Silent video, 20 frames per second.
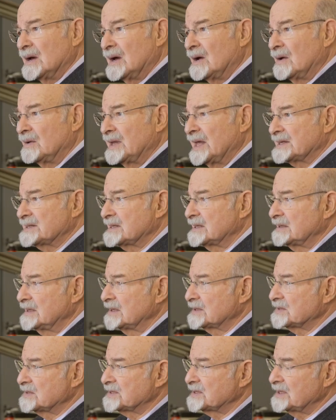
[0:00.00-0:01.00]
Oh, that's an
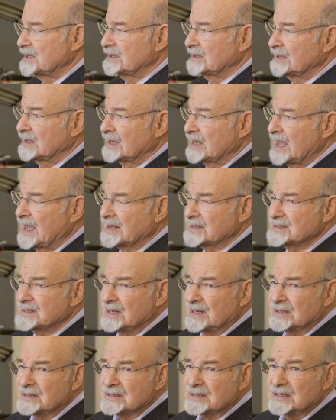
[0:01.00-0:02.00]
interesting
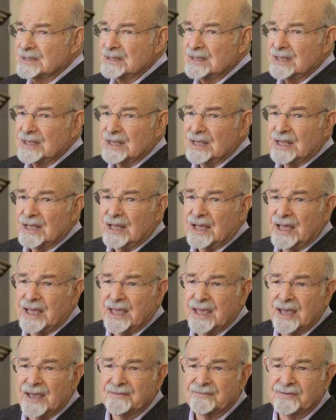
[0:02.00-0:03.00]
accident. I
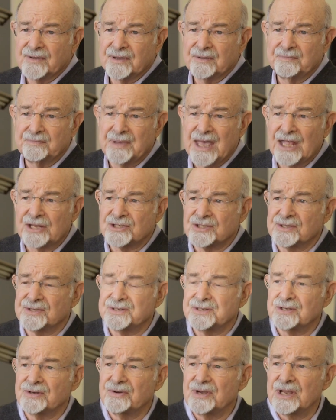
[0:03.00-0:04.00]
have a
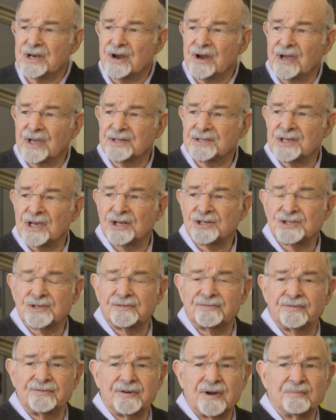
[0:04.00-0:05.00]
bachelor's degree in
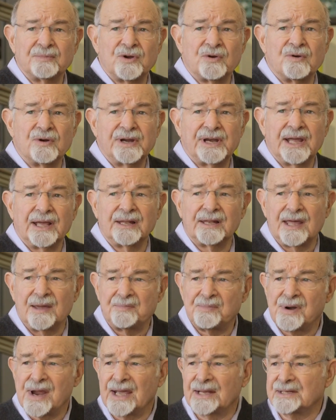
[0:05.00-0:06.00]
architecture from Cornell. I
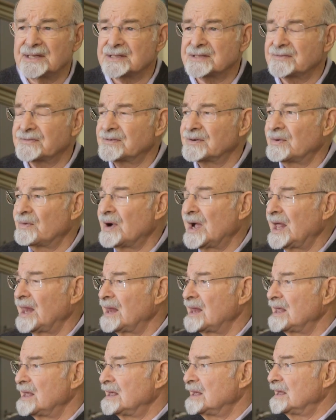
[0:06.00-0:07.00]
practiced for a
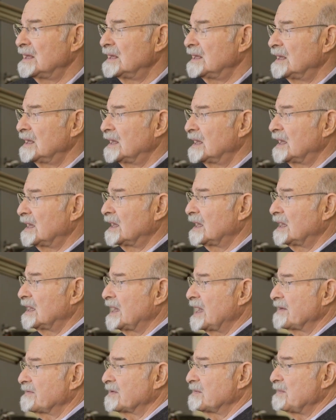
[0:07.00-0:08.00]
while.
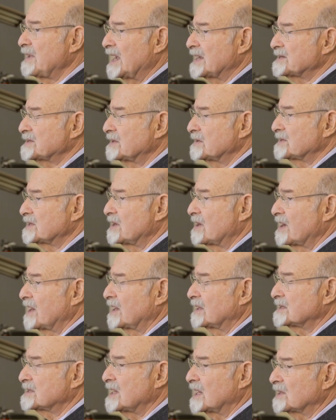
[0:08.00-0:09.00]
I have a master's in
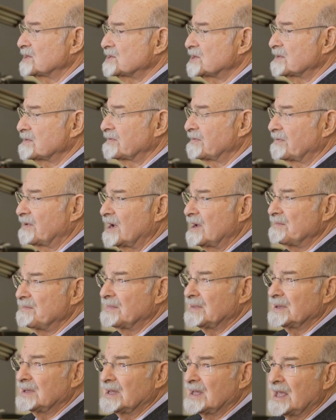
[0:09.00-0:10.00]
architecture
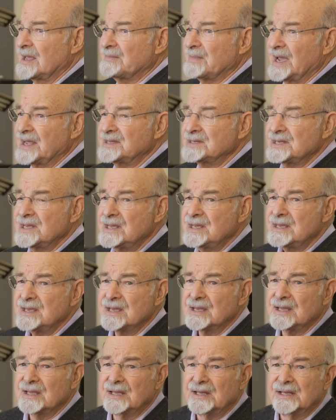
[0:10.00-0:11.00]
from MIT.